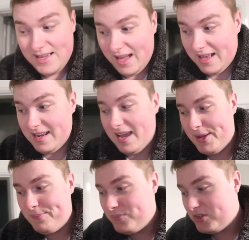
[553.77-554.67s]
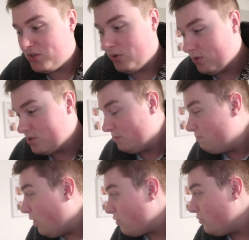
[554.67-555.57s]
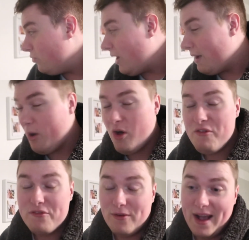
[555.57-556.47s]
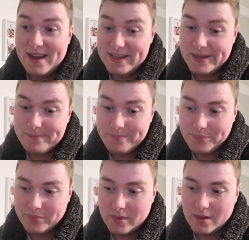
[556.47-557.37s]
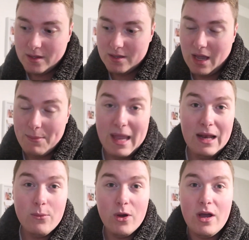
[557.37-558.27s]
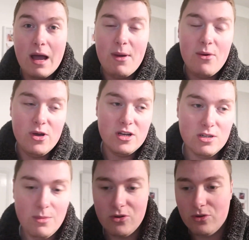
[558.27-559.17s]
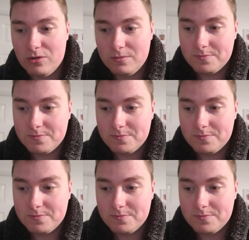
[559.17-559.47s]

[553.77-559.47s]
And yeah, so tomorrow I'm off Friday. I'm at work tomorrow.